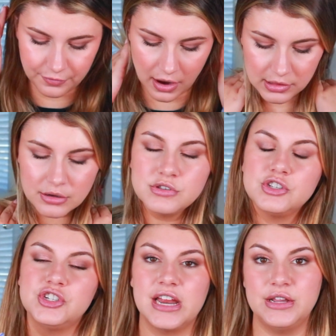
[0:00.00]
follows
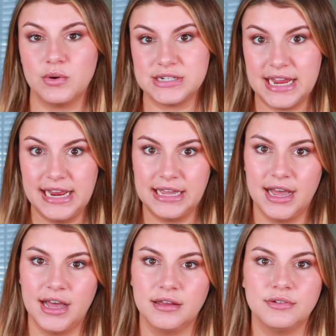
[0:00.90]
Jenna
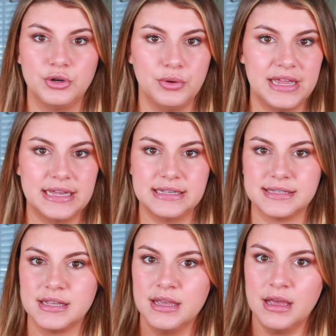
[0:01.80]
Ortega, who
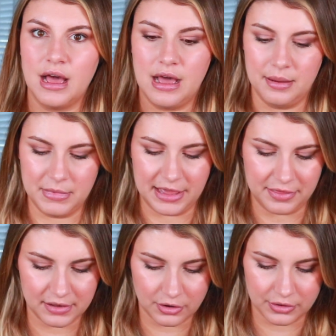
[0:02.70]
is, I
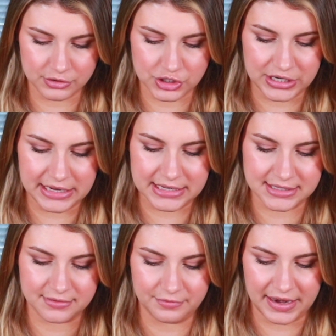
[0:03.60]
think she
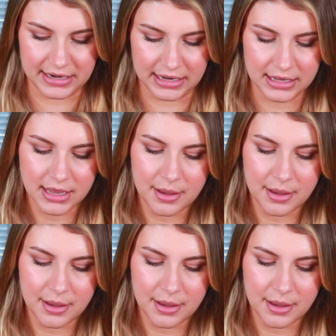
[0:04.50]
is Beta,